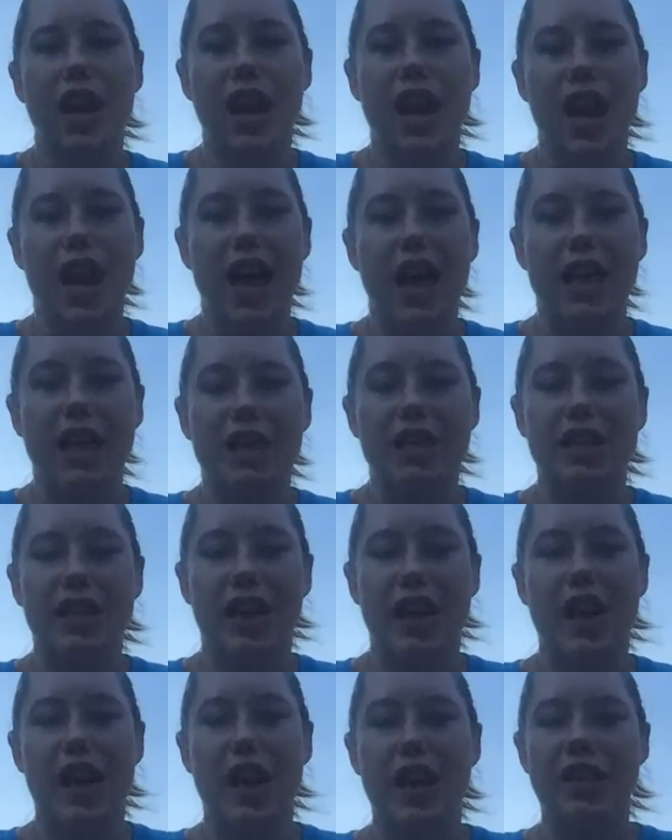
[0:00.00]
And
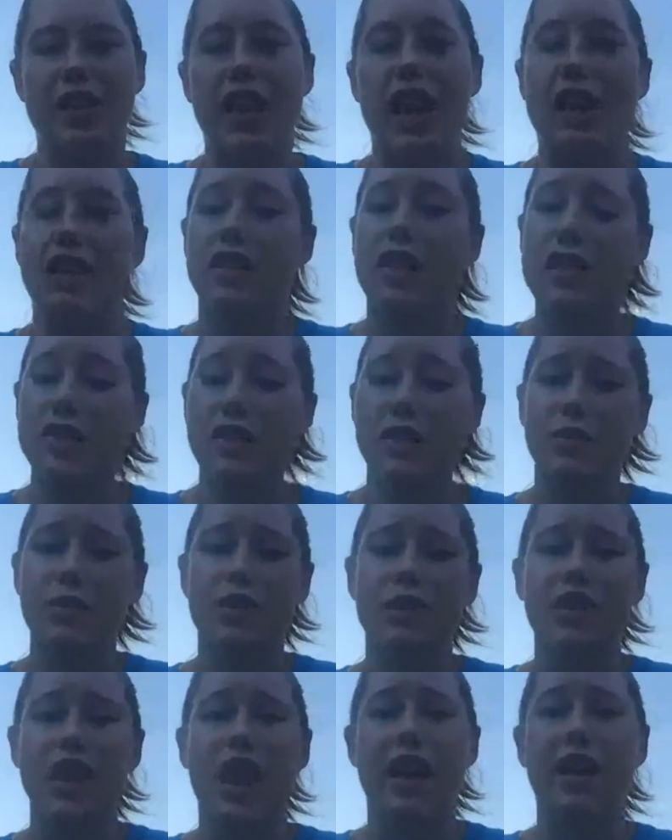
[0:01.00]
that cluster
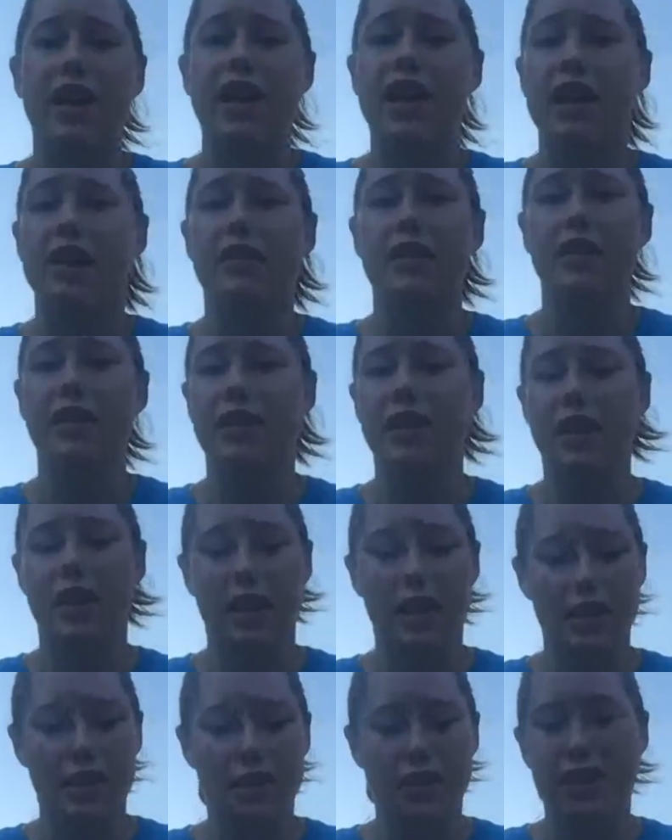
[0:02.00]
personality
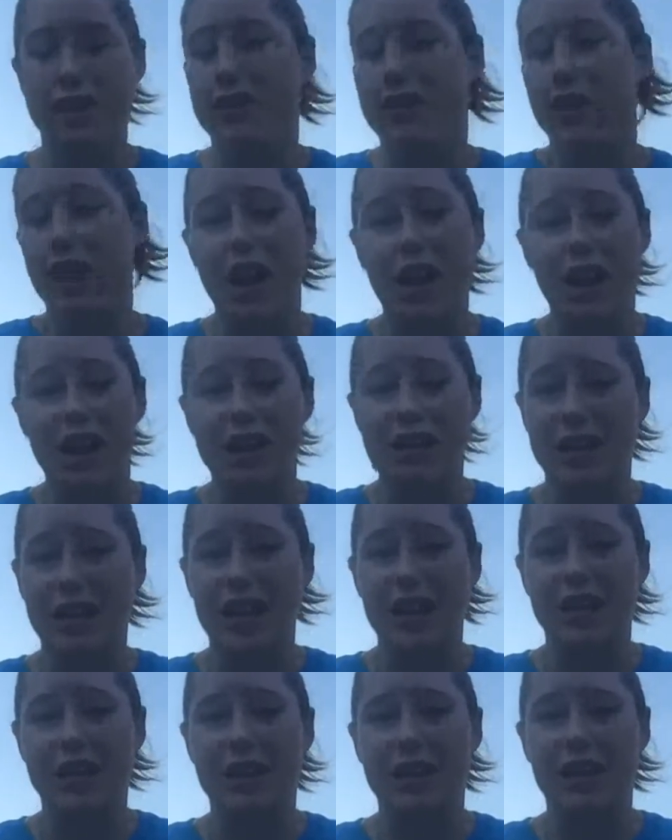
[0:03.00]
does not
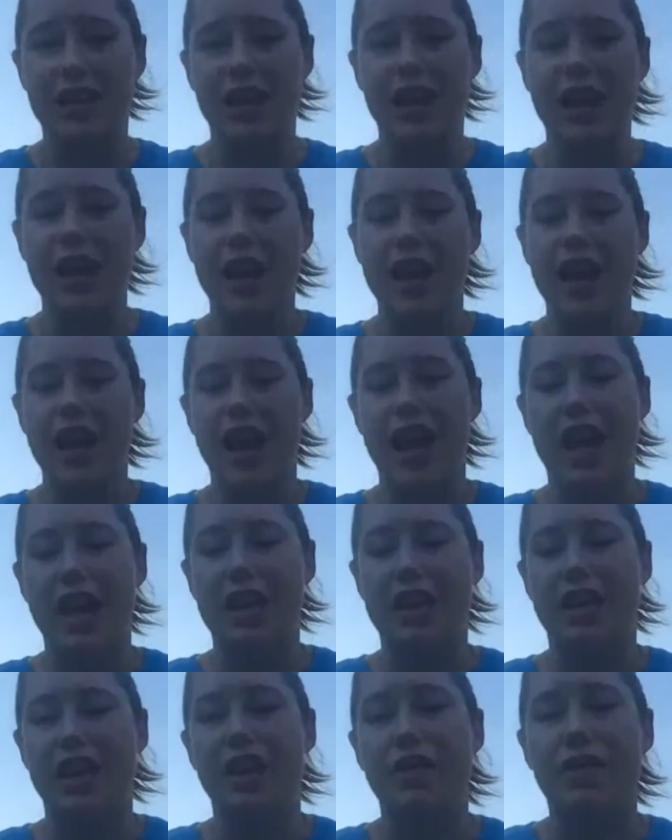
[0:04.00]
exist.
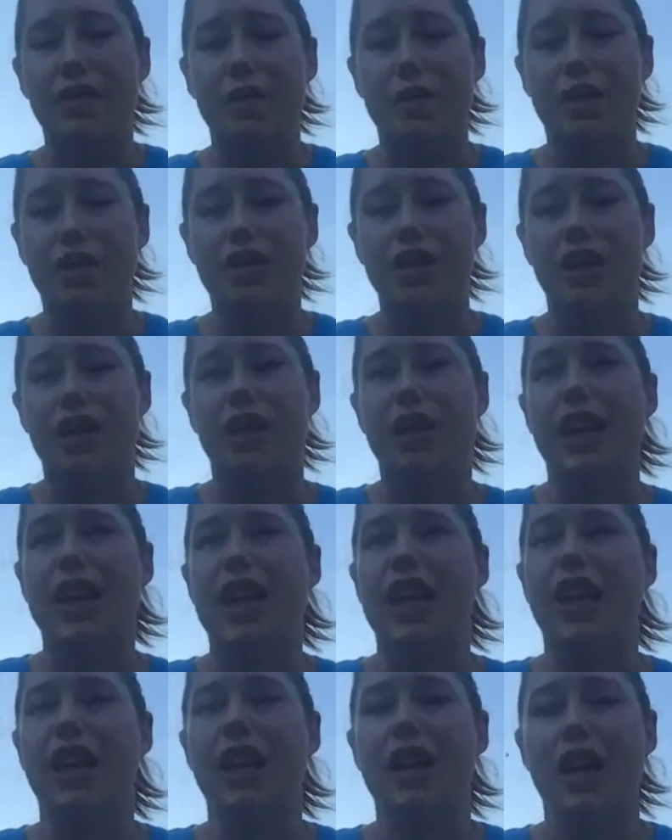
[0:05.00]
And
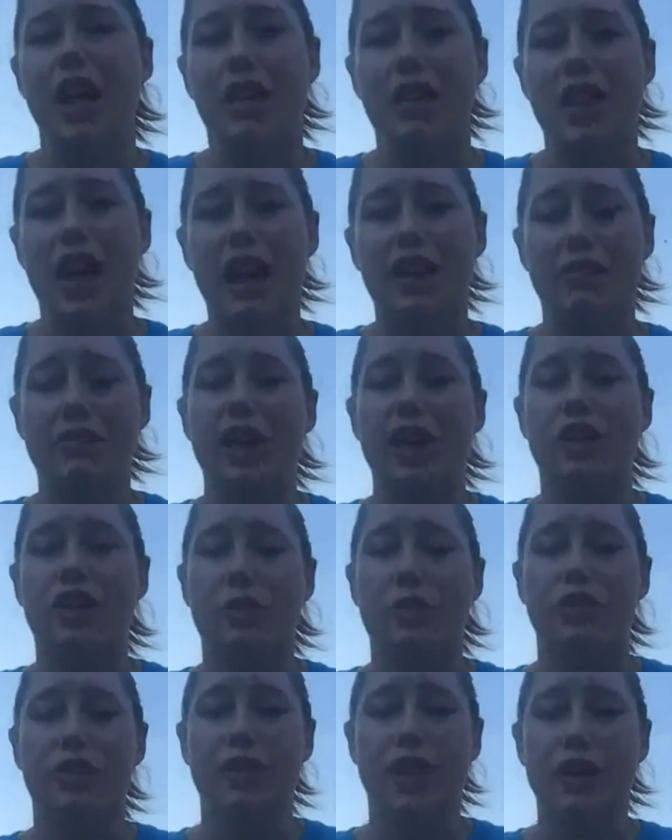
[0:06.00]
unfortunately, a lot of
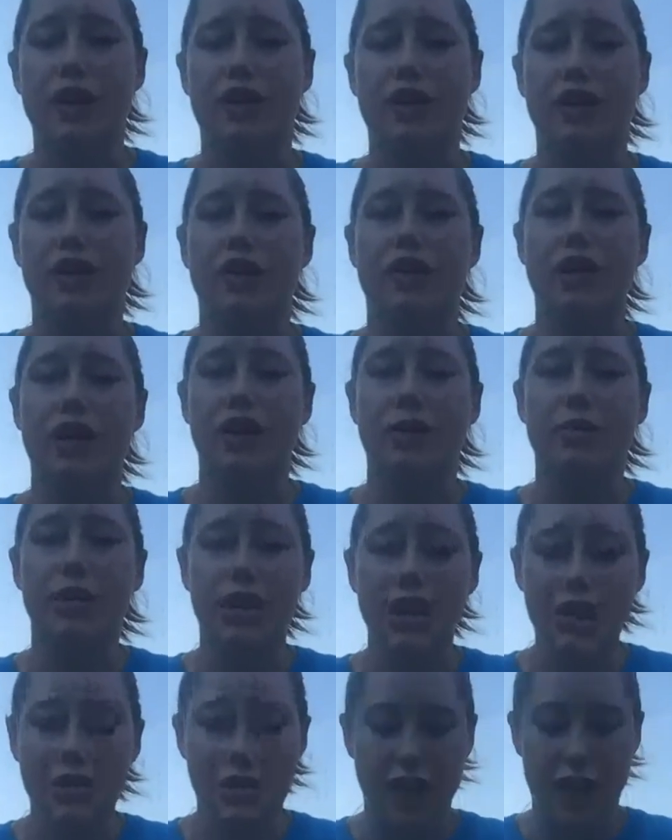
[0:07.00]
medical professionals still believe